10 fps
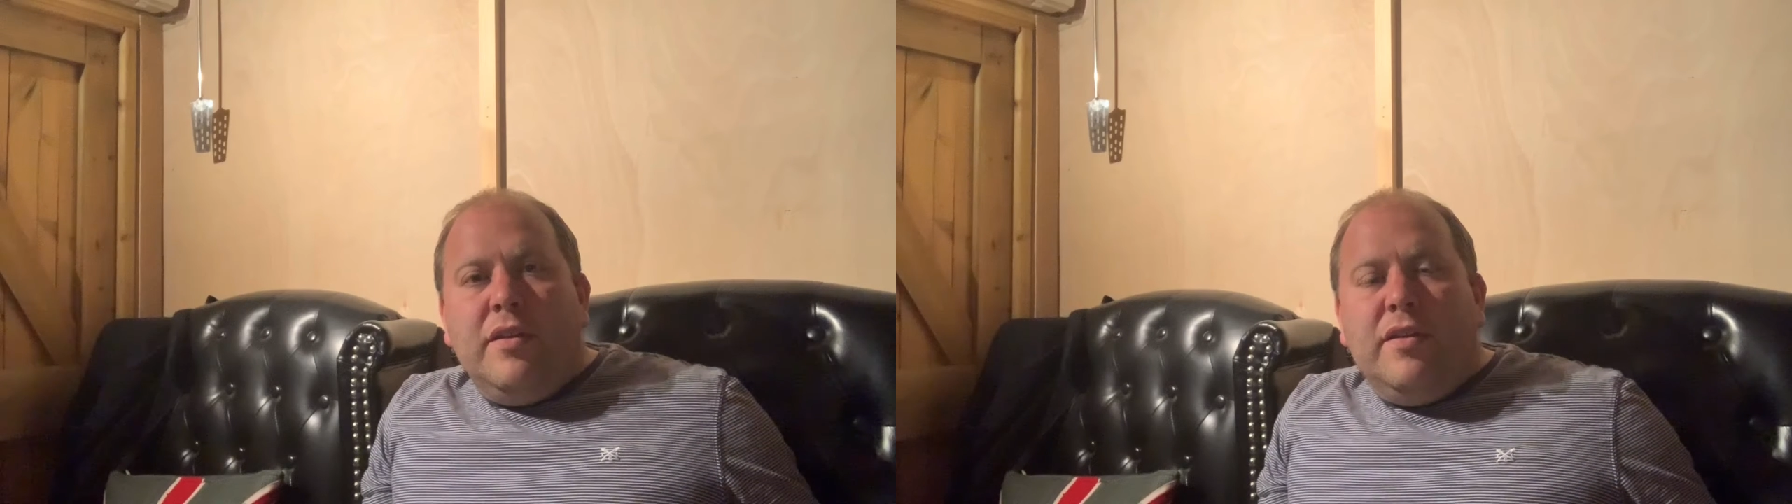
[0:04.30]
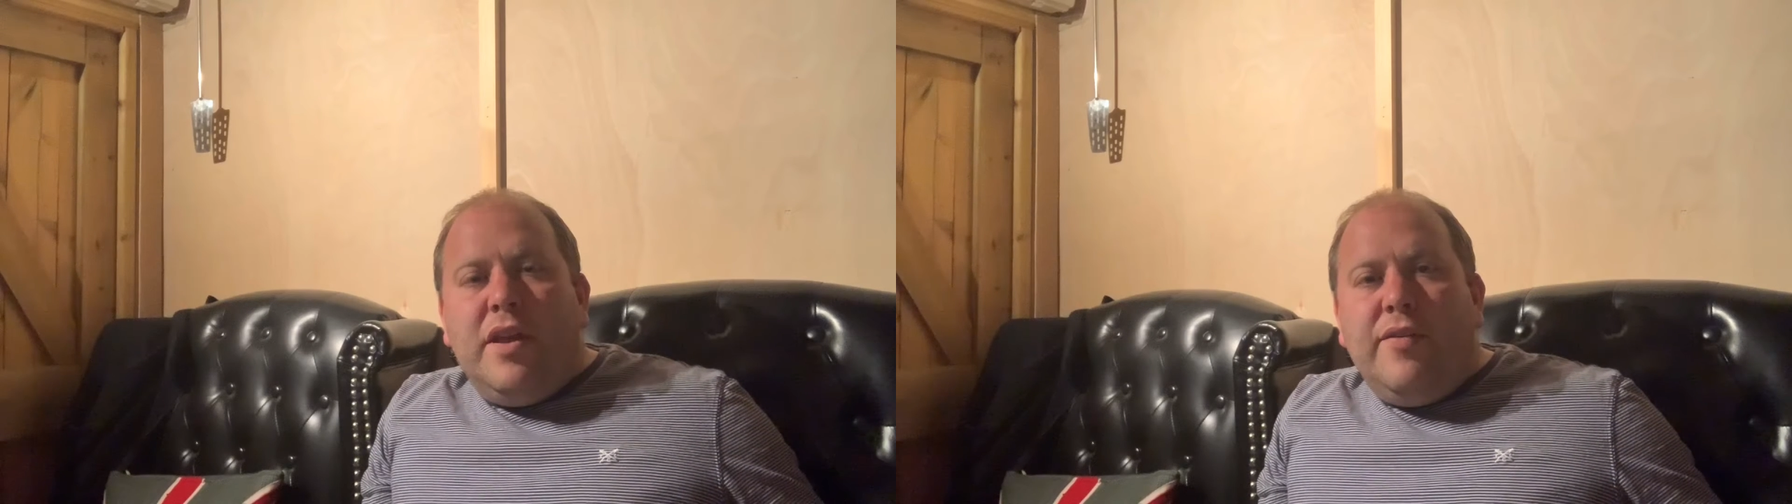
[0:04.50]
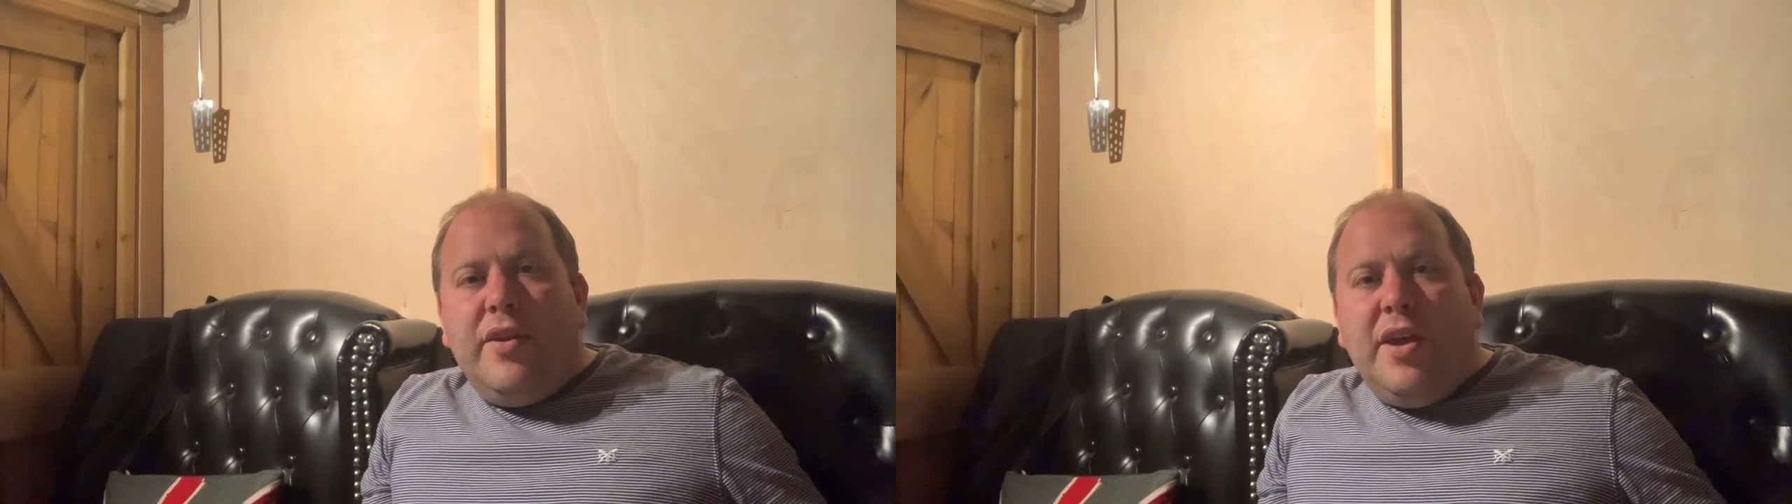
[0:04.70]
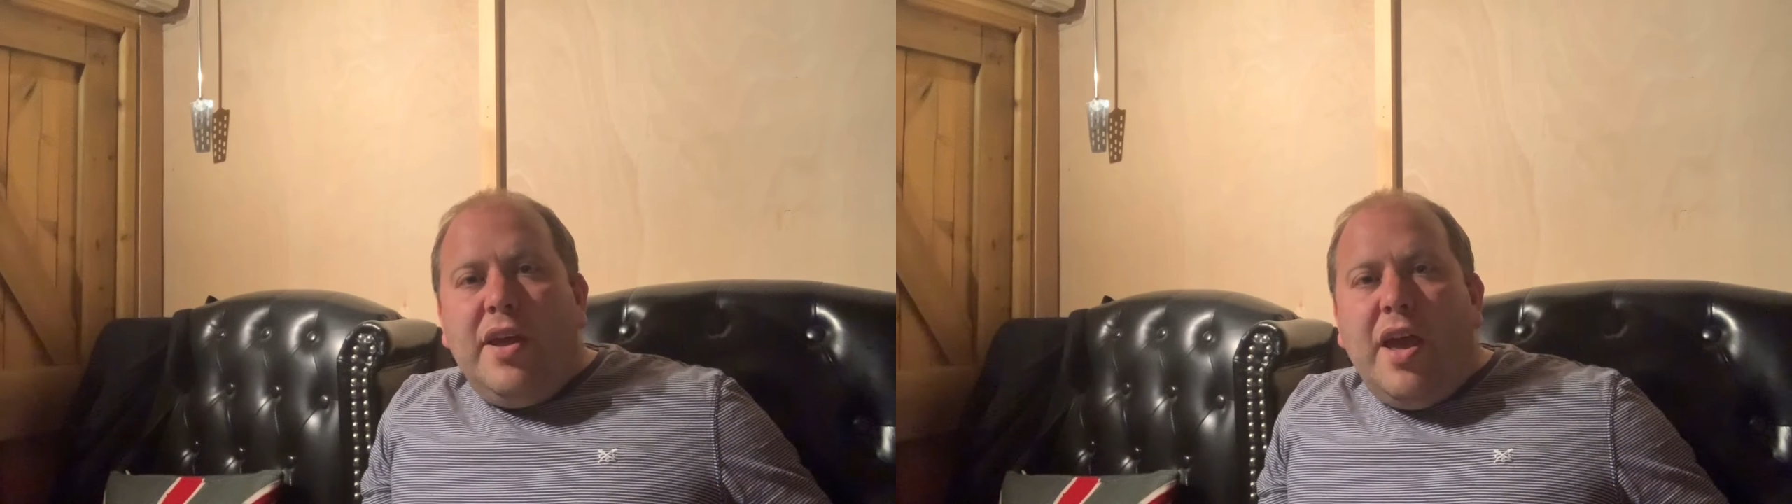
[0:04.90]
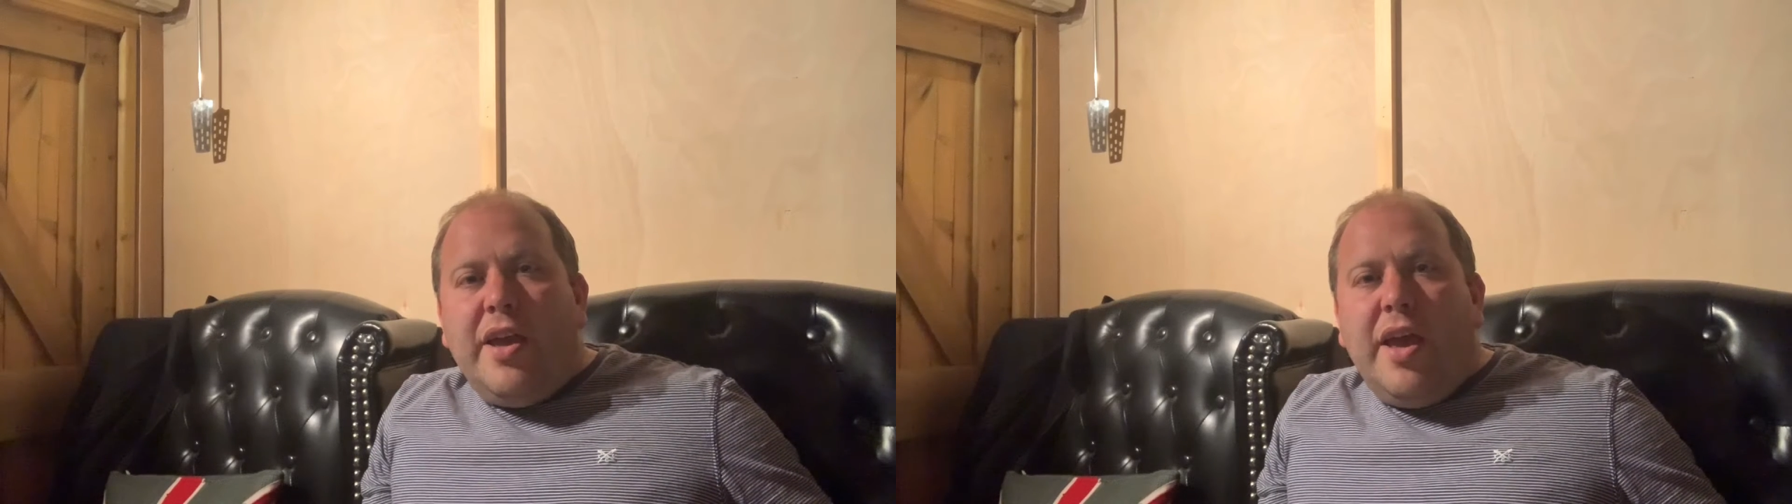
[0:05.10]
Stephen
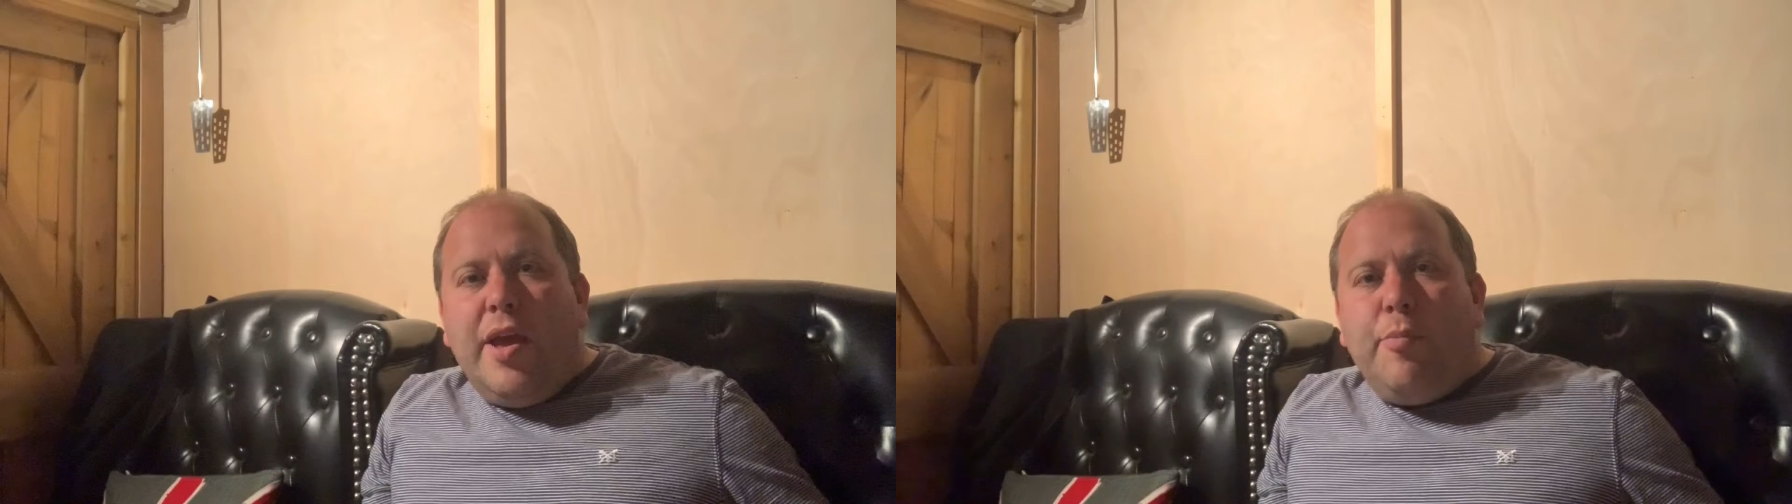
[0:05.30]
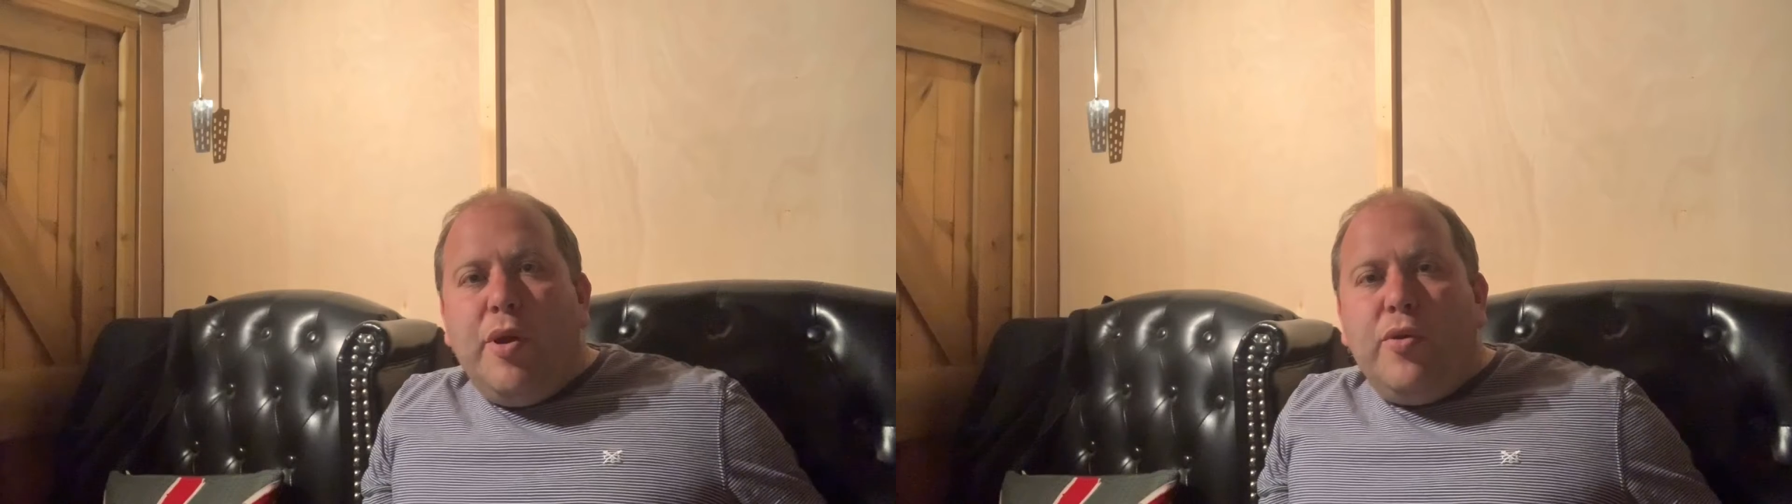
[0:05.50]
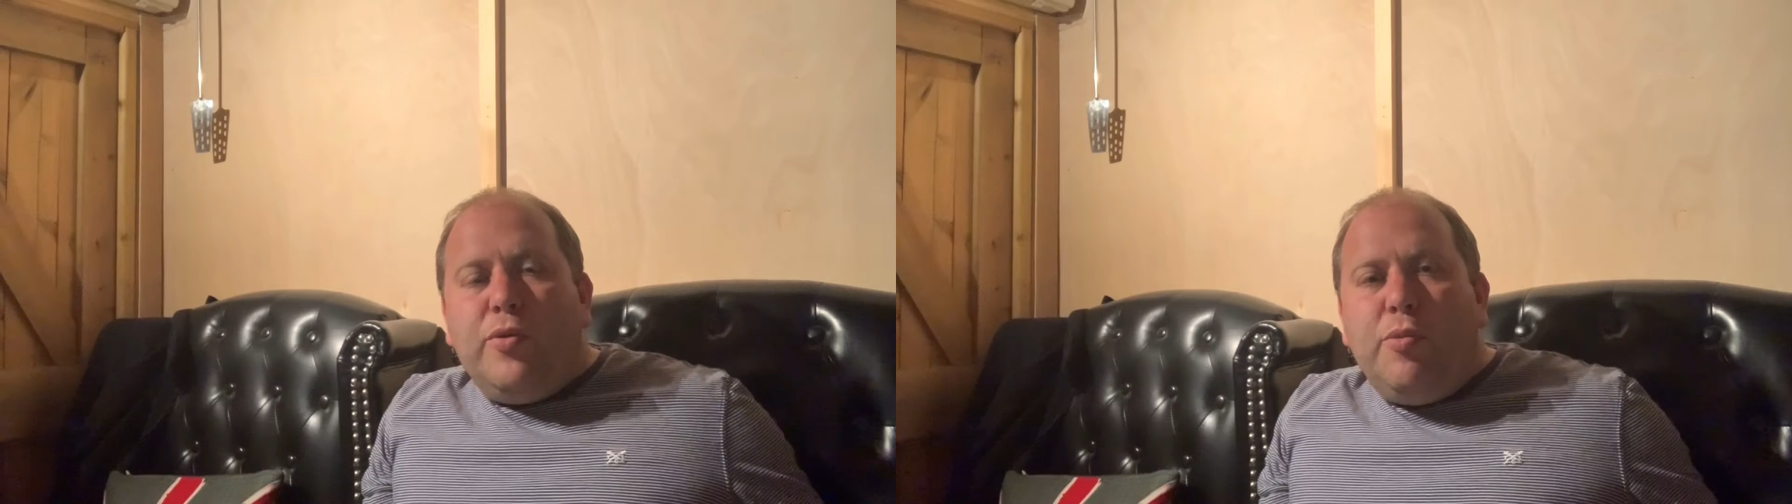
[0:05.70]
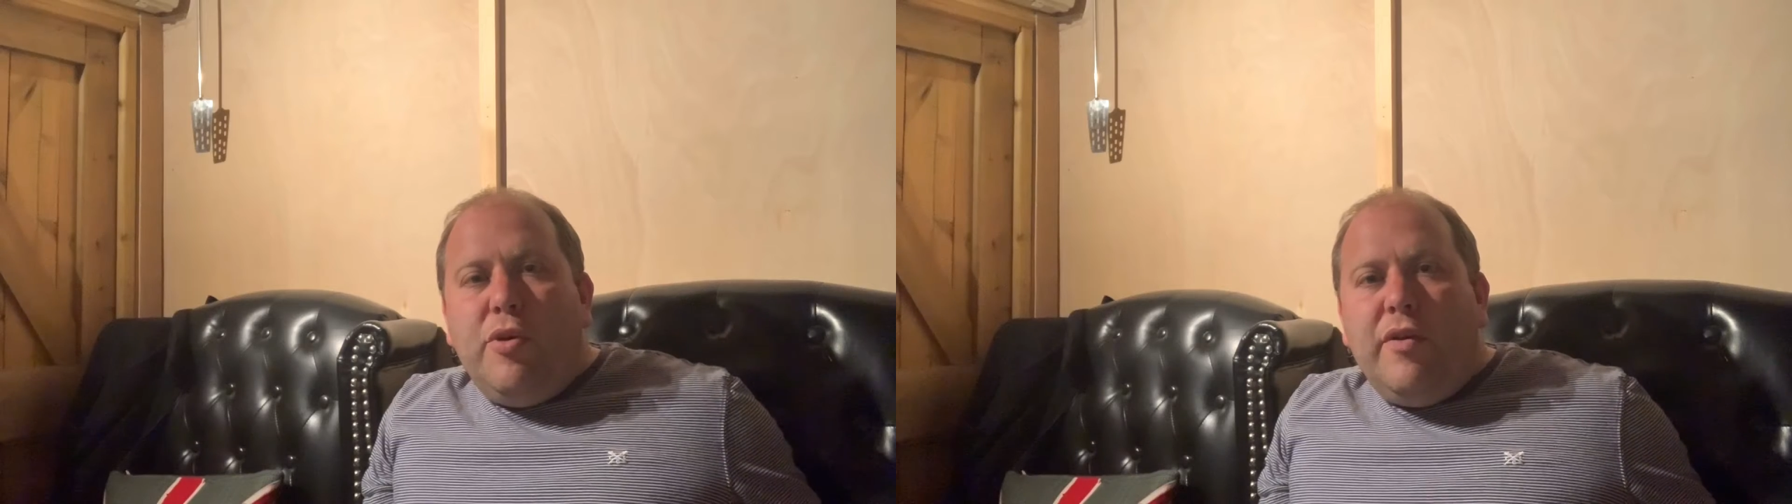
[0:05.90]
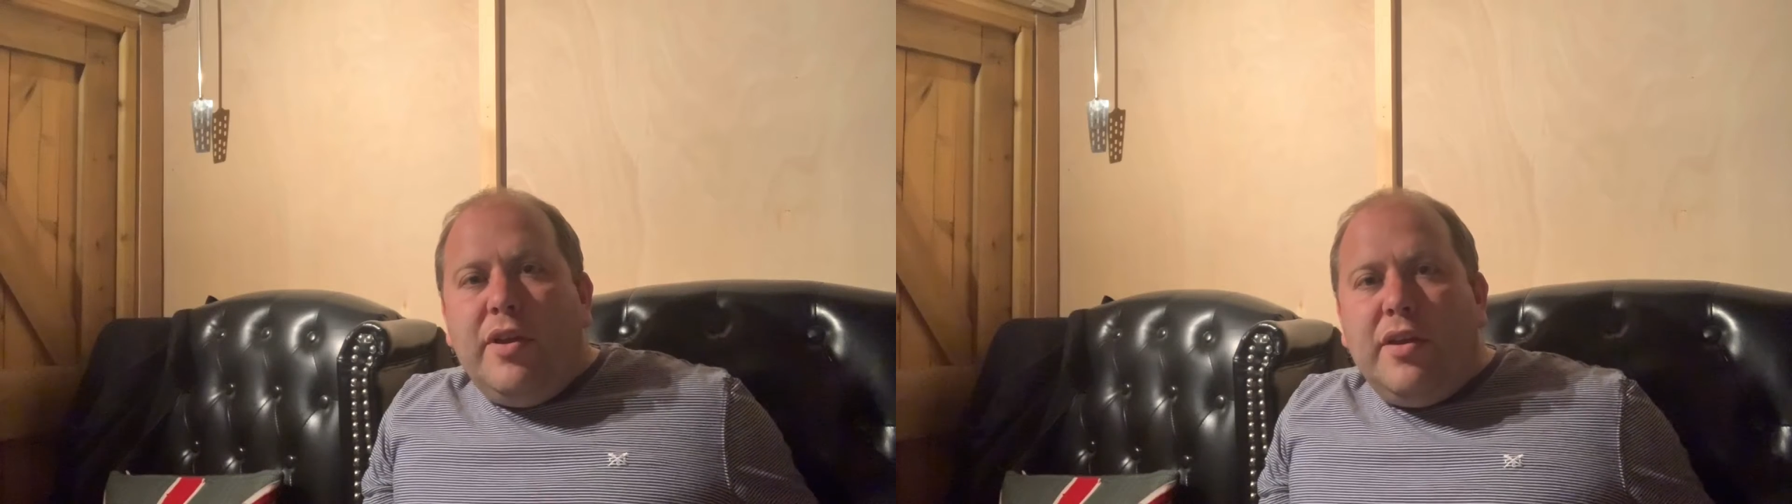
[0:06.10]
here, aka Biggles
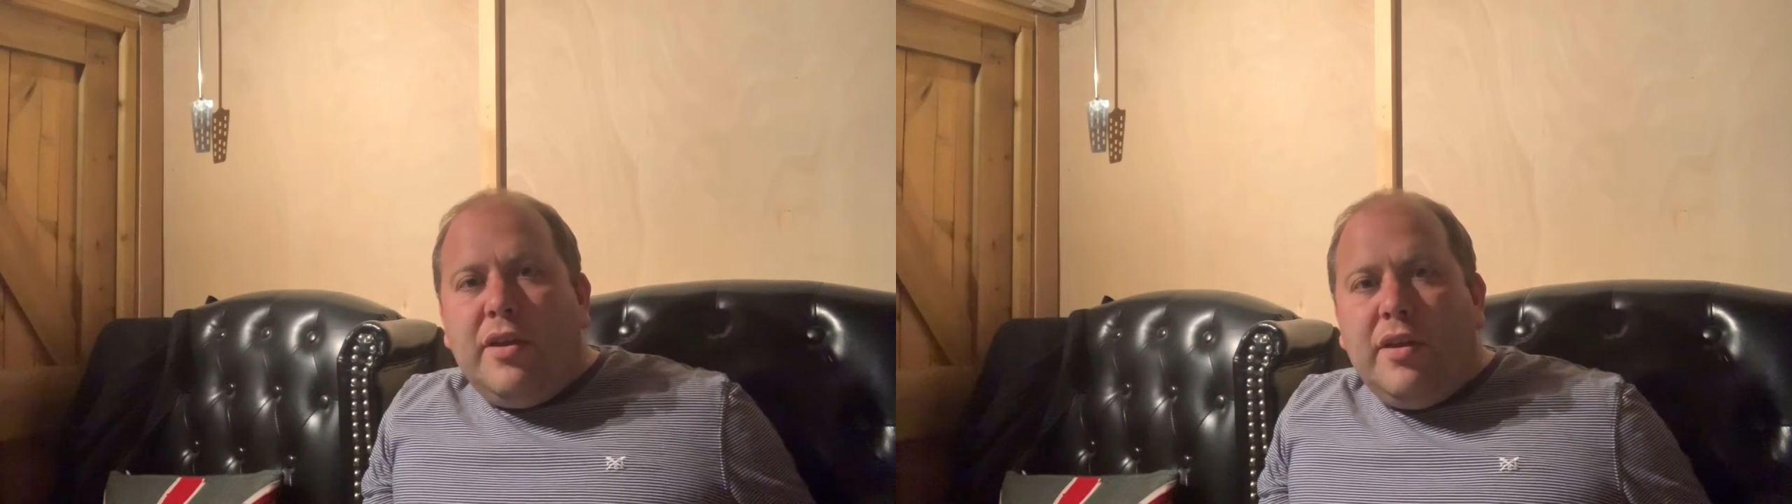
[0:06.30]
Brewery.